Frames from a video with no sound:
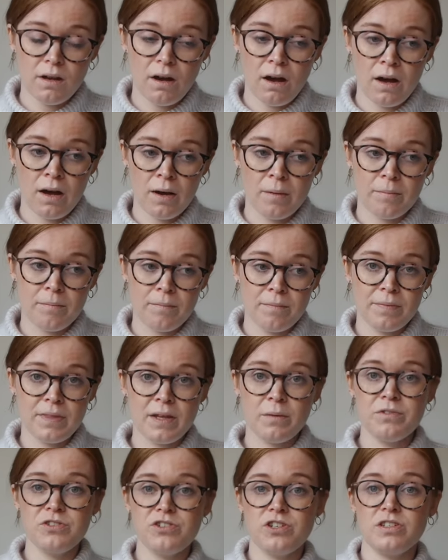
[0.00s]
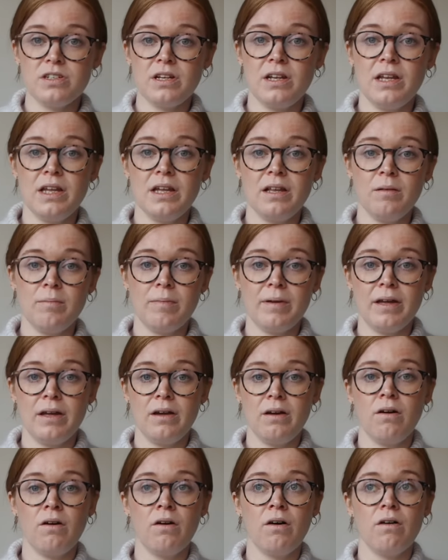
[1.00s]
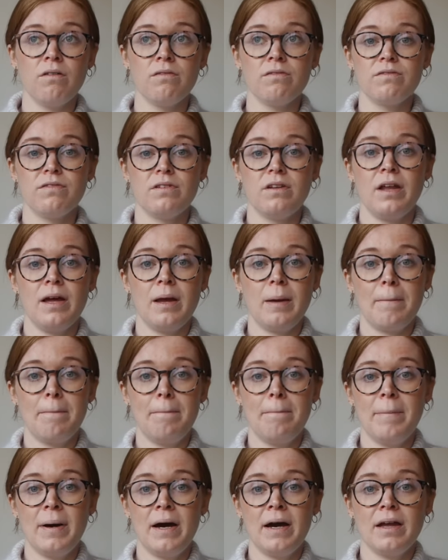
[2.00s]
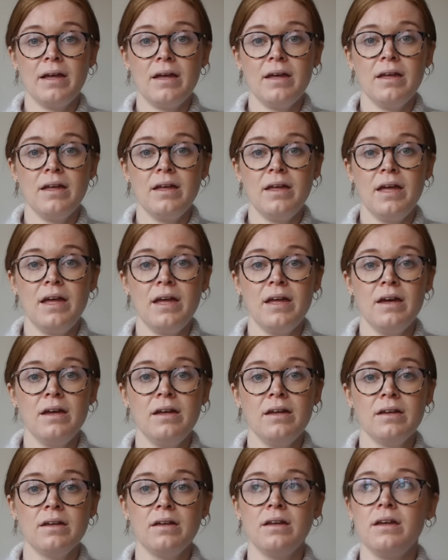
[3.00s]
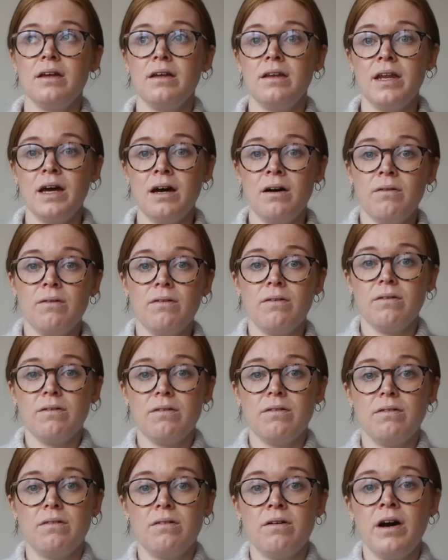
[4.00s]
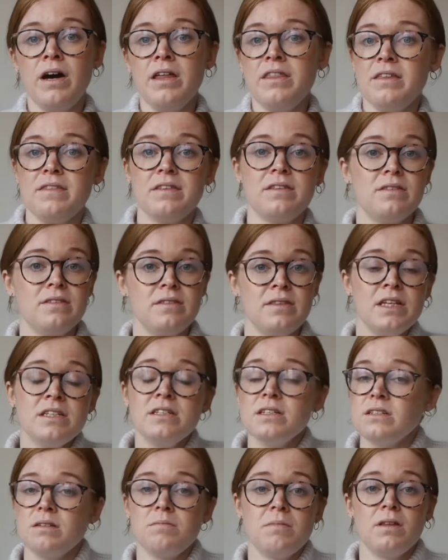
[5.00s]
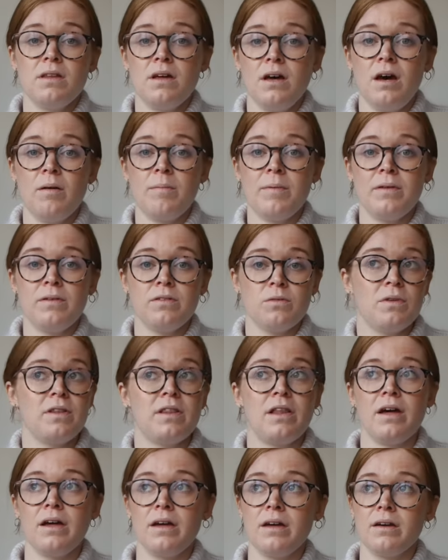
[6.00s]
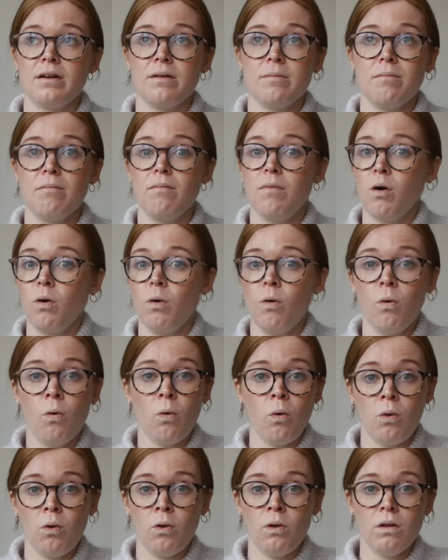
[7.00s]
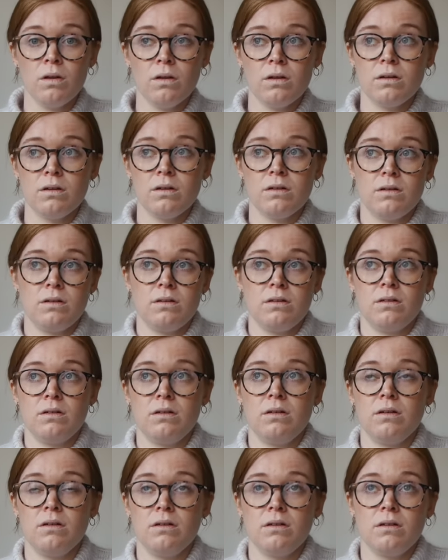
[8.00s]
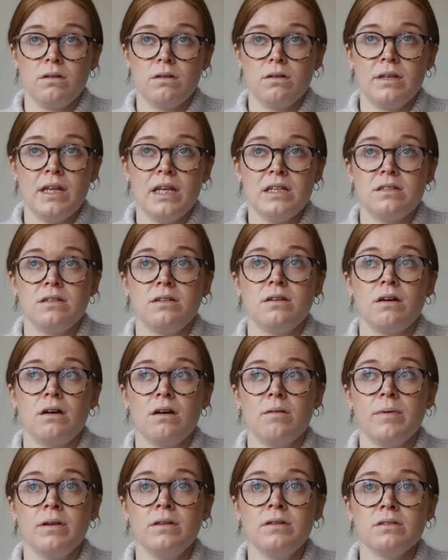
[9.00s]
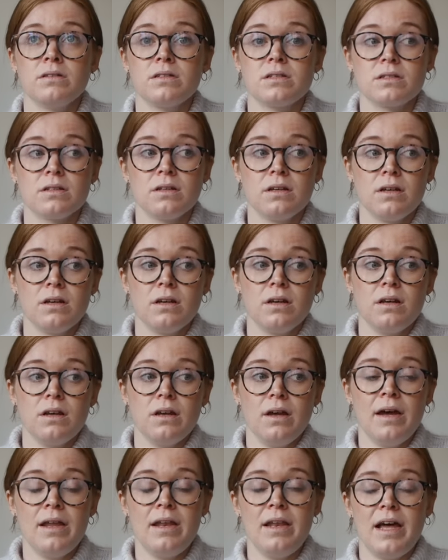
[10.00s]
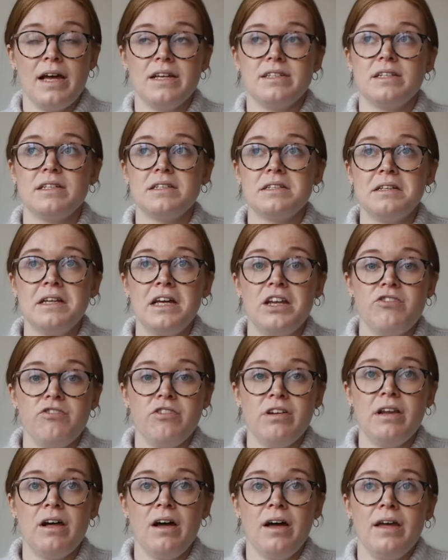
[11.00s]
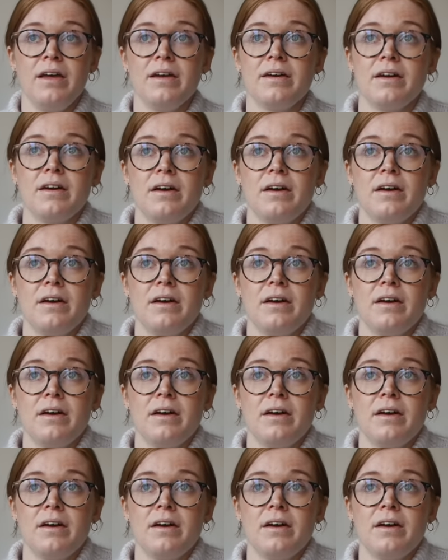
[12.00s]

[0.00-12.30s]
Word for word: there was just a little bit of like bagging here. Now, I think this is something that happens with like all knitted garments, unless it's literally like